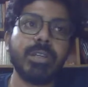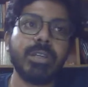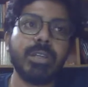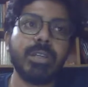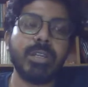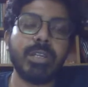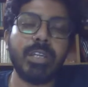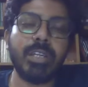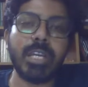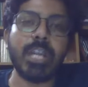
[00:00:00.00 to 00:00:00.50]

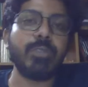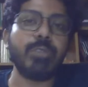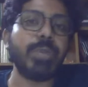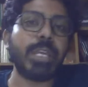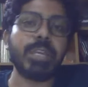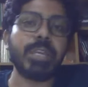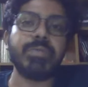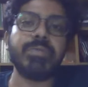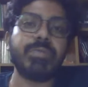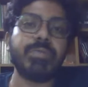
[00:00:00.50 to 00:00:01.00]
Here we
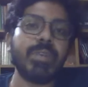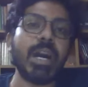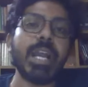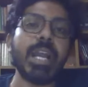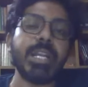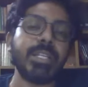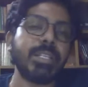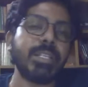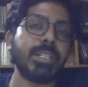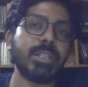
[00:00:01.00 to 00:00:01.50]
can
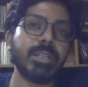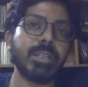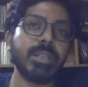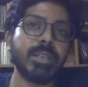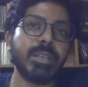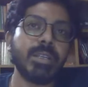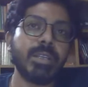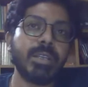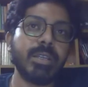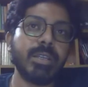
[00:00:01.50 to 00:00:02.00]
find
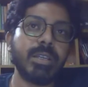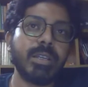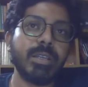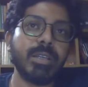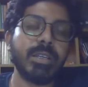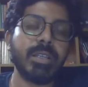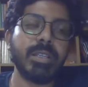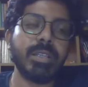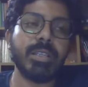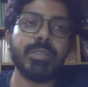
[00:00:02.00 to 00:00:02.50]

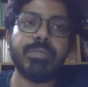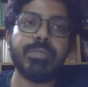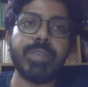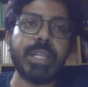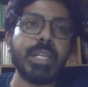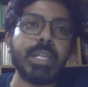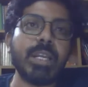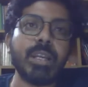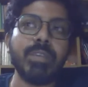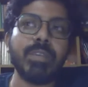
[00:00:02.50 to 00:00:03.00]
the
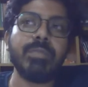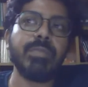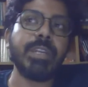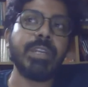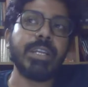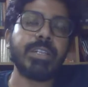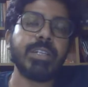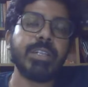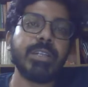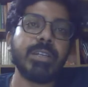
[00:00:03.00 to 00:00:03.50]
very
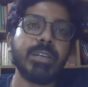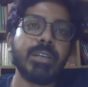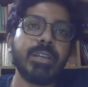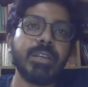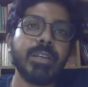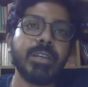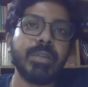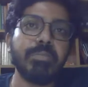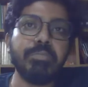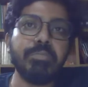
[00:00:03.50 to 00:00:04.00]
conflict
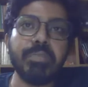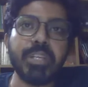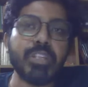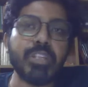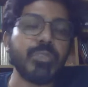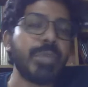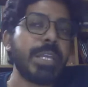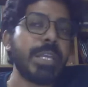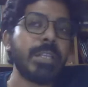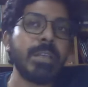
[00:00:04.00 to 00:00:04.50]

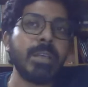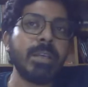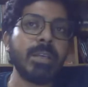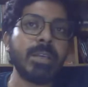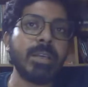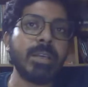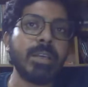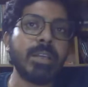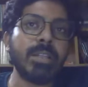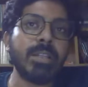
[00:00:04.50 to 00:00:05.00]
between
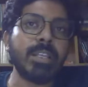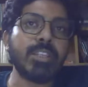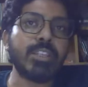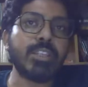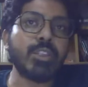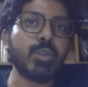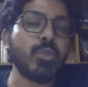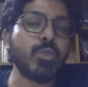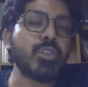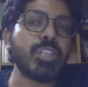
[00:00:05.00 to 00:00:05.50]
the
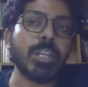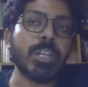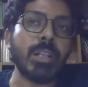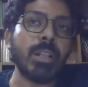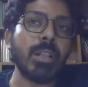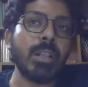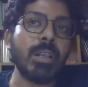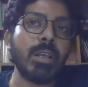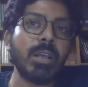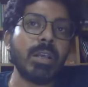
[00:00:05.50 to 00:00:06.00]
social
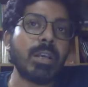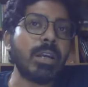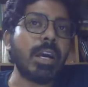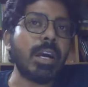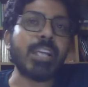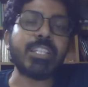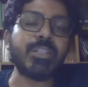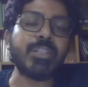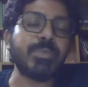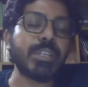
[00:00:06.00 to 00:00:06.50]

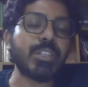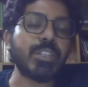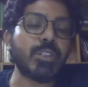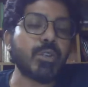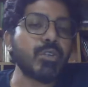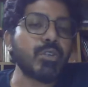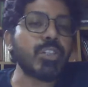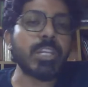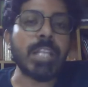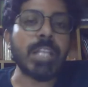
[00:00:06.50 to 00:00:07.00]
caste-based
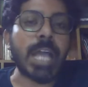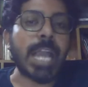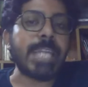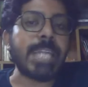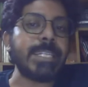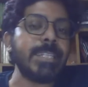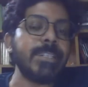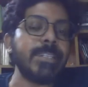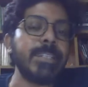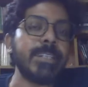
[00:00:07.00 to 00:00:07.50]
social
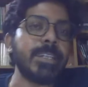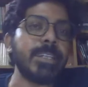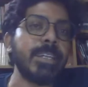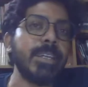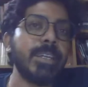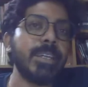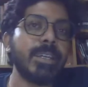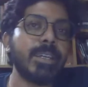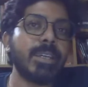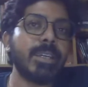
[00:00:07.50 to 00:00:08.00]
identity
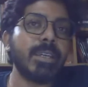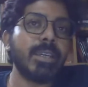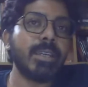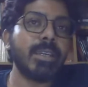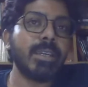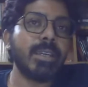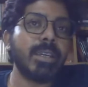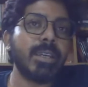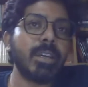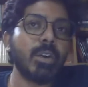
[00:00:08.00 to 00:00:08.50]

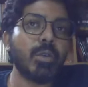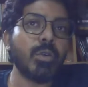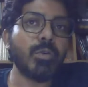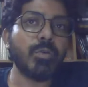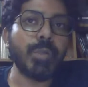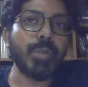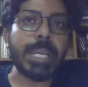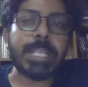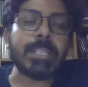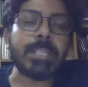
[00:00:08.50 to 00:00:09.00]

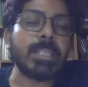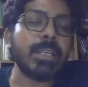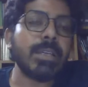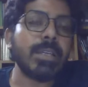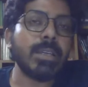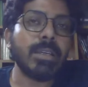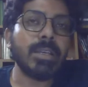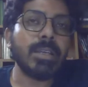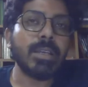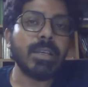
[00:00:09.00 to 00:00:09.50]
with
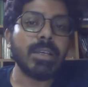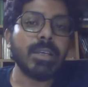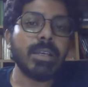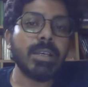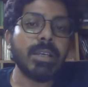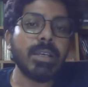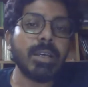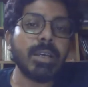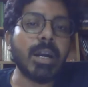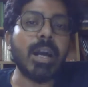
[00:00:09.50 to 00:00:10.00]

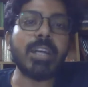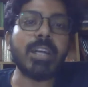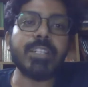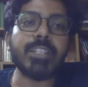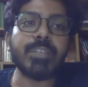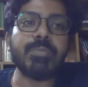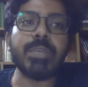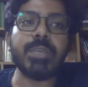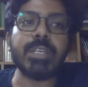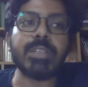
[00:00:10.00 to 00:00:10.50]

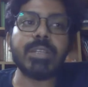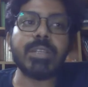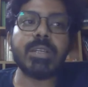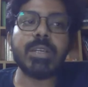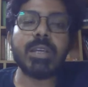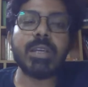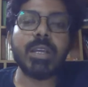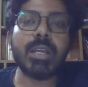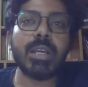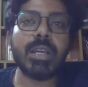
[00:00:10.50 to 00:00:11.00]
caste-based
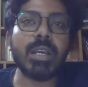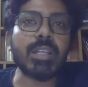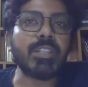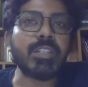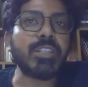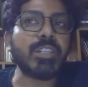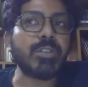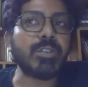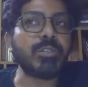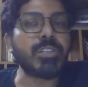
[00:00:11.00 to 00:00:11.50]

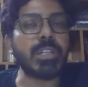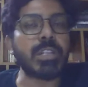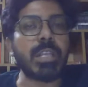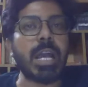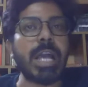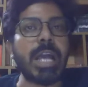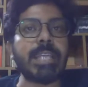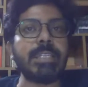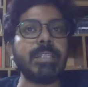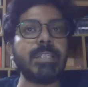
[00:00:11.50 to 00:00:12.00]
constitutional
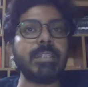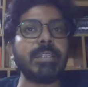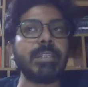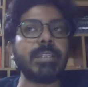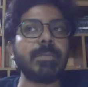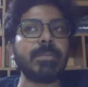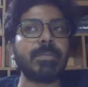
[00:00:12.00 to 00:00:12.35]
identity.